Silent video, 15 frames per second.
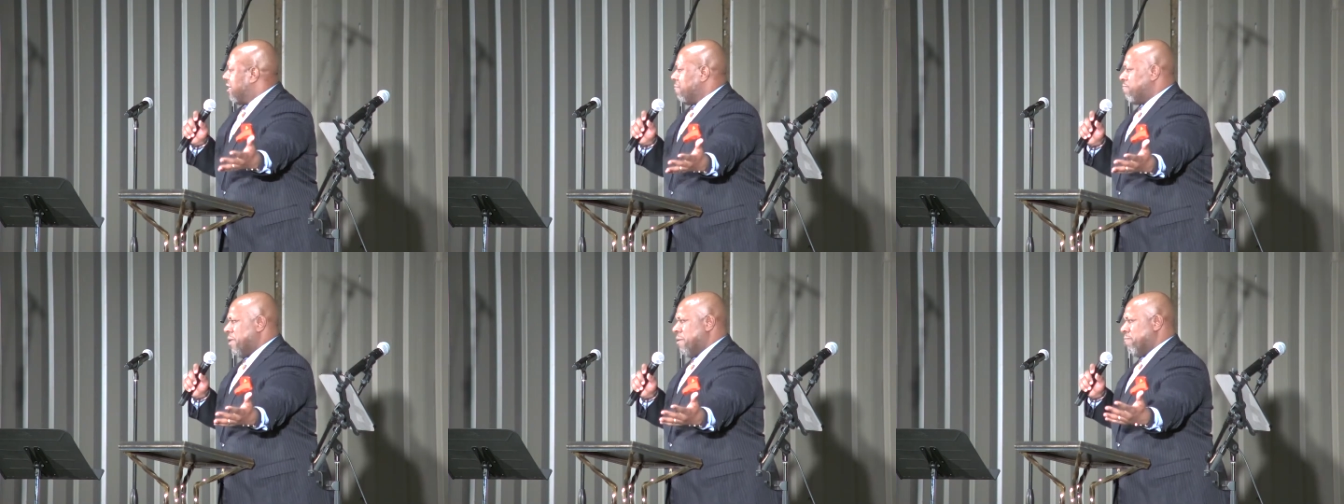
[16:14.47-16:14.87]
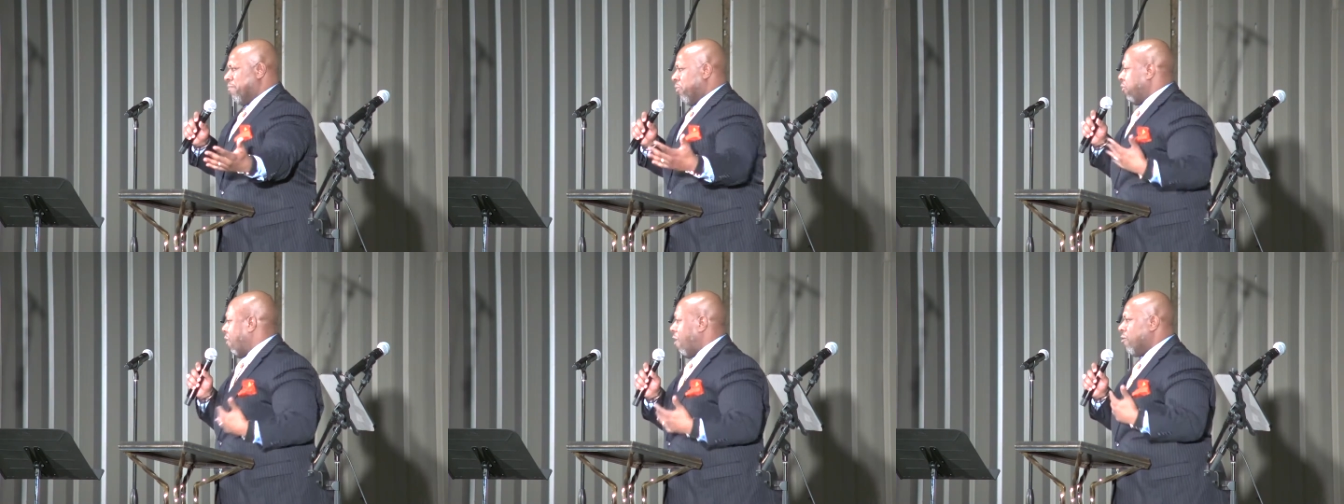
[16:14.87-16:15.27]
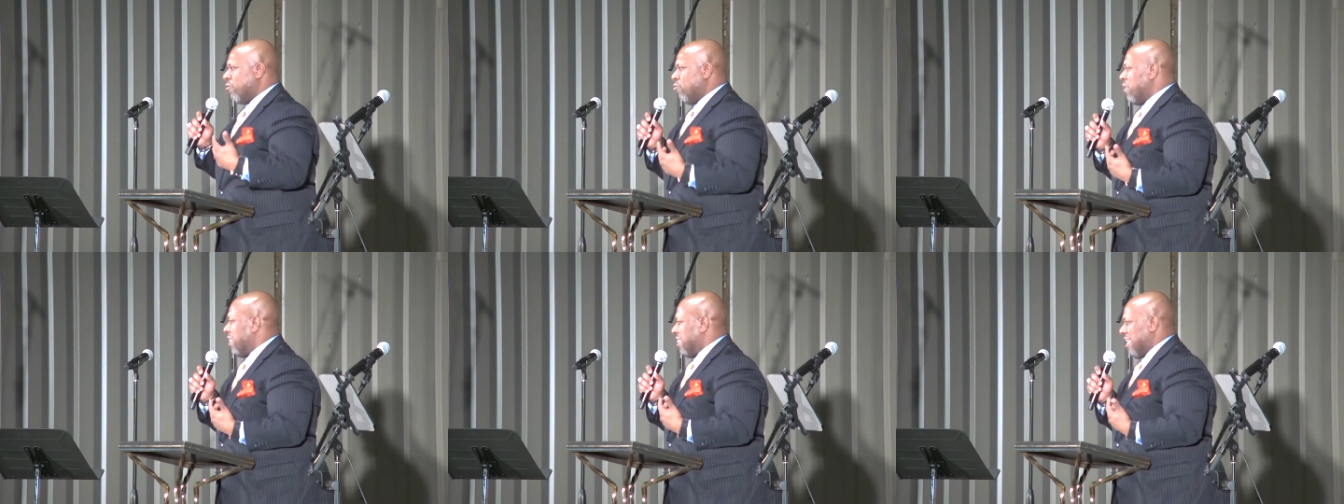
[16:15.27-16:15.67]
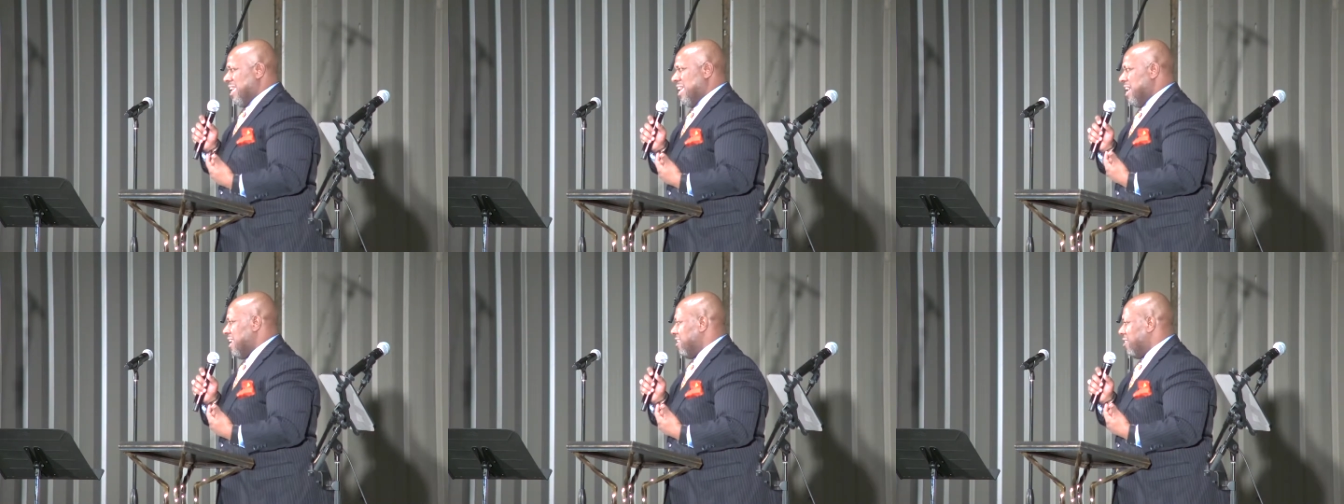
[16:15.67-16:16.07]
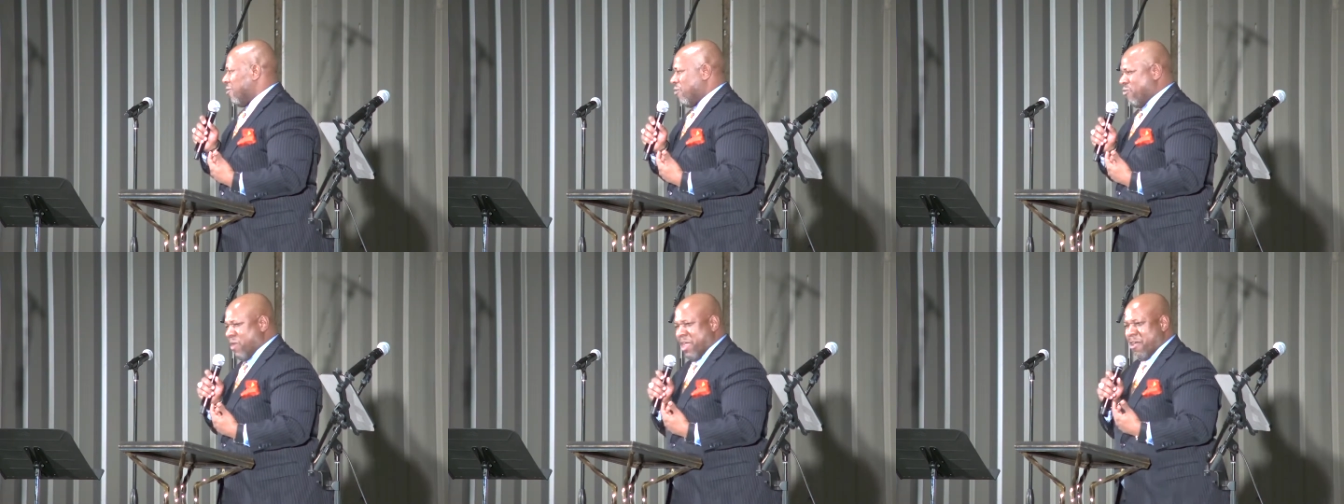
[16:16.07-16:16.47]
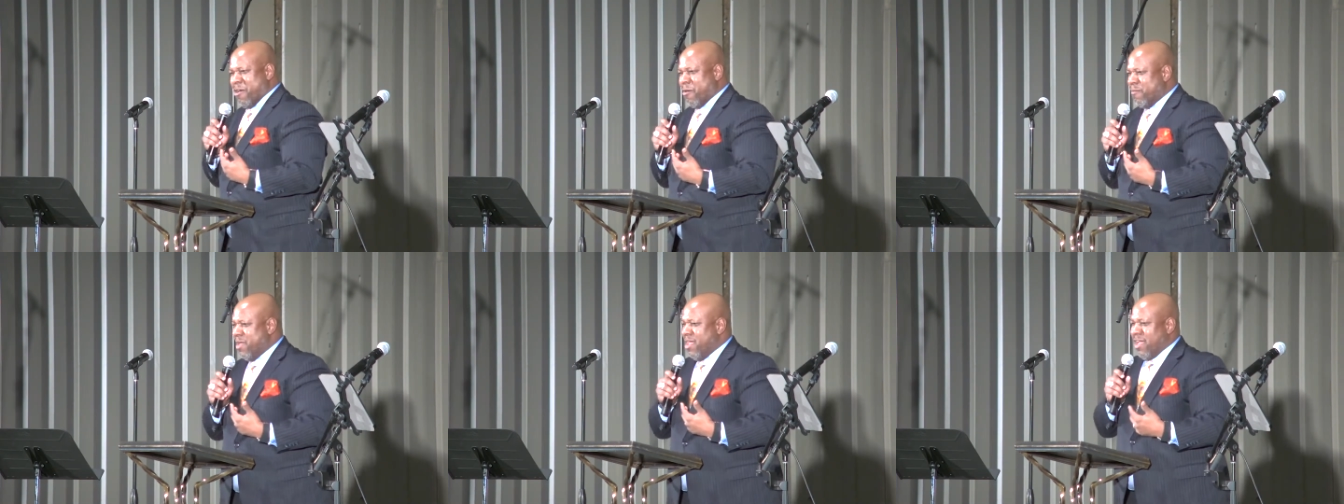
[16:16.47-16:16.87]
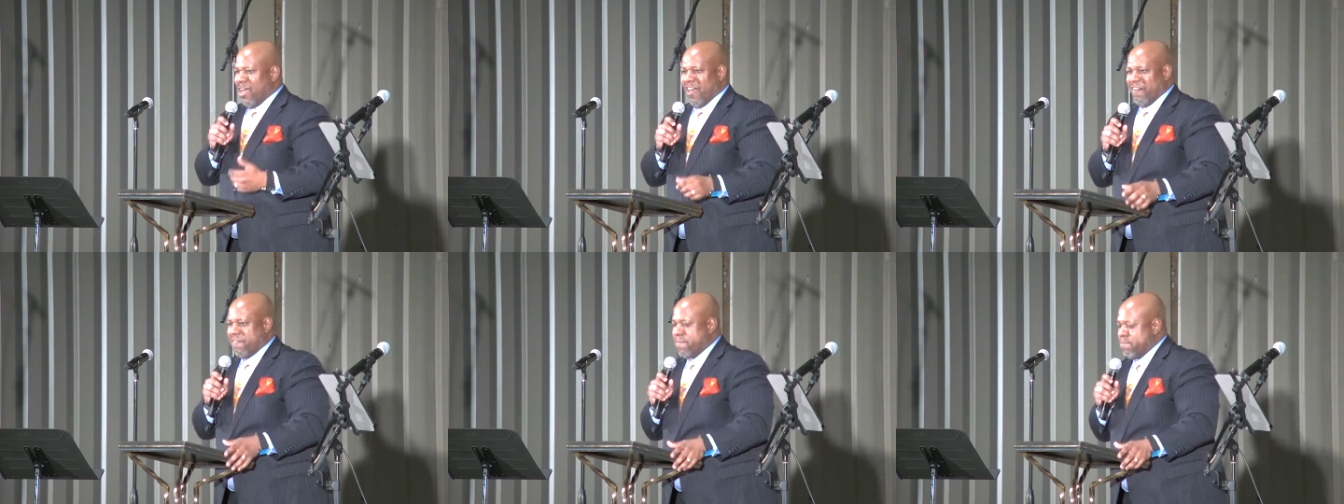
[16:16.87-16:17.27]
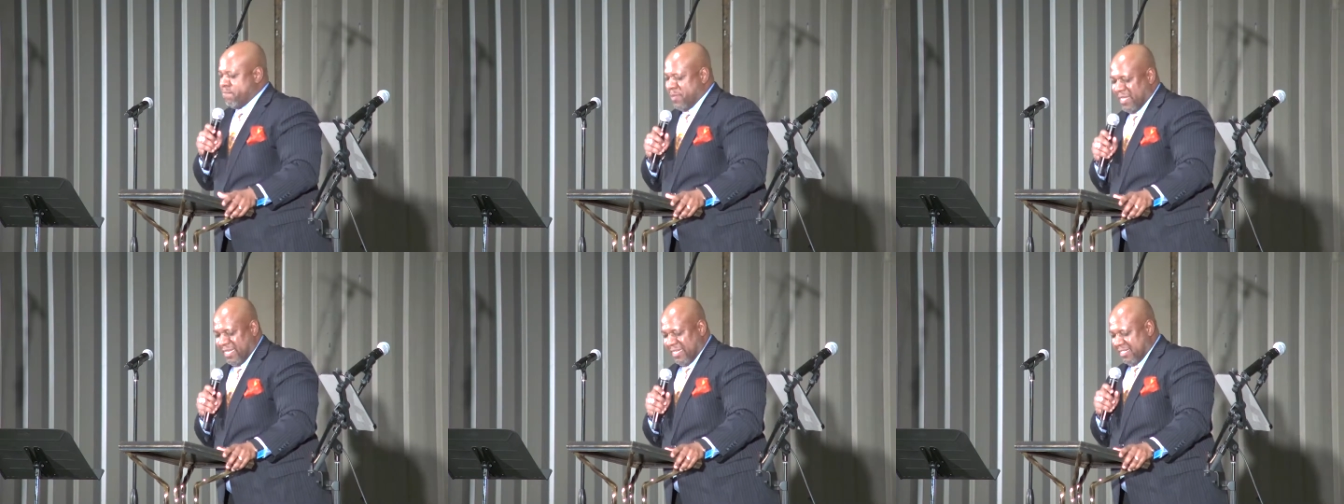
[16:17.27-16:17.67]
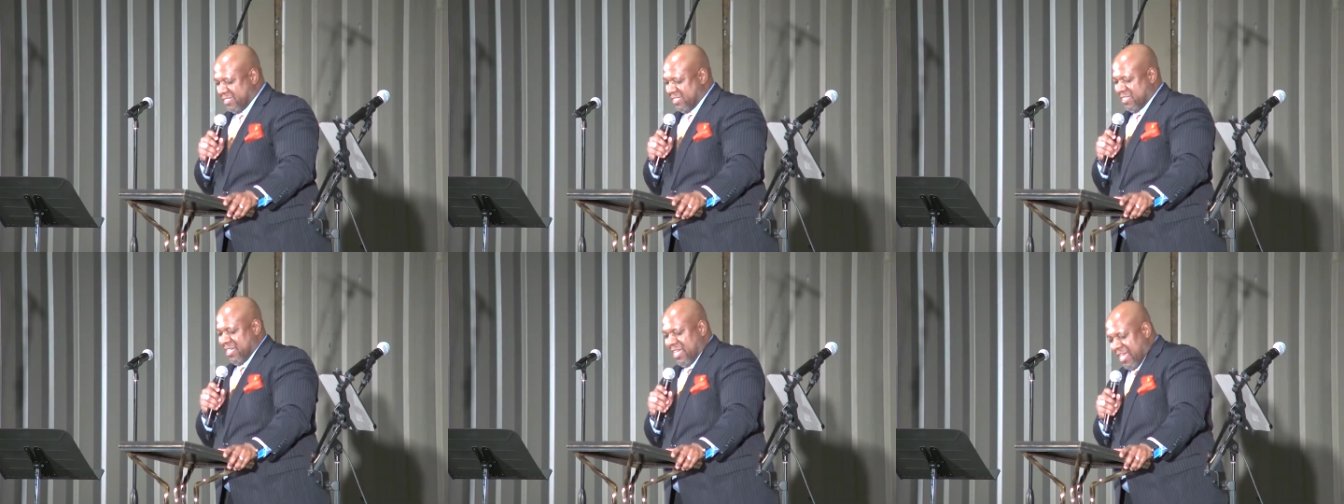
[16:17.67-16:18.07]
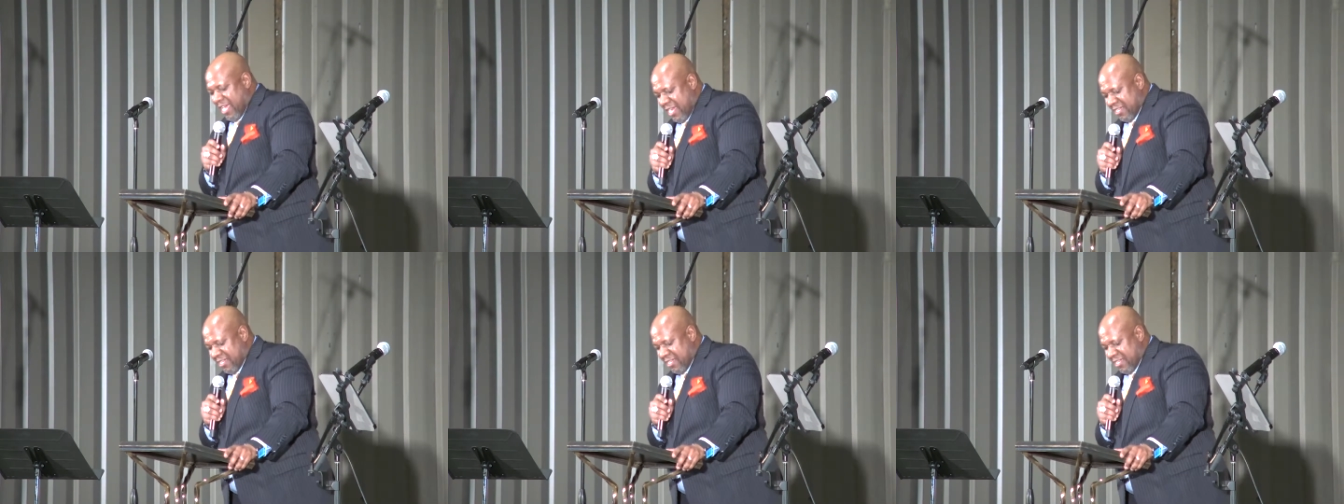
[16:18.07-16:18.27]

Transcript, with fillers: to be brought within the realm of peace.